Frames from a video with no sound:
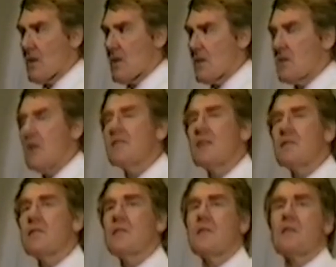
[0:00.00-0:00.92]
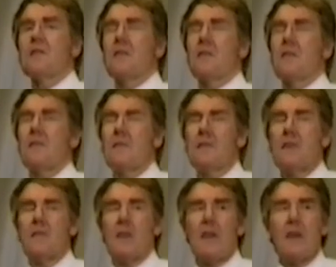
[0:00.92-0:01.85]
It's not
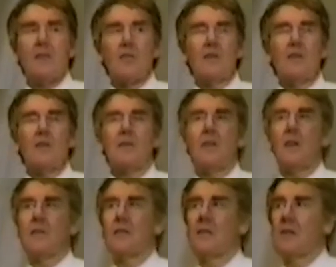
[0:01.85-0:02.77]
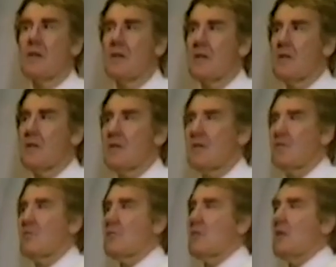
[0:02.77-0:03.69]
self-certification. It's not
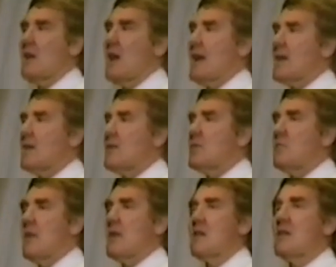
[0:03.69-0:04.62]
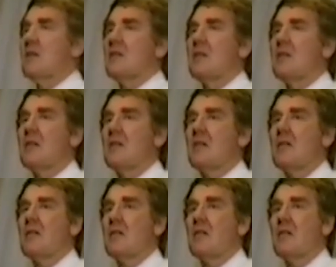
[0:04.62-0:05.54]
like being
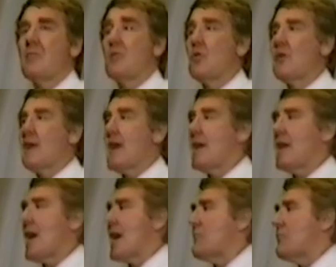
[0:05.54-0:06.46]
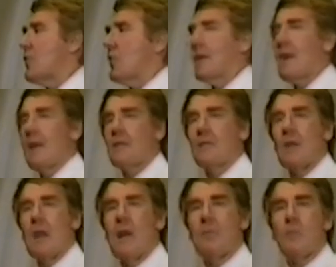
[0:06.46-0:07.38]
born again, I am born again,
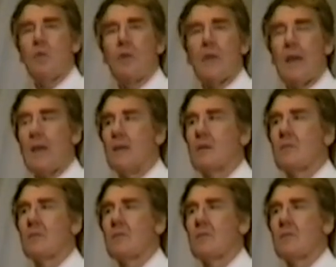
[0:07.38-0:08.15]
I am born again.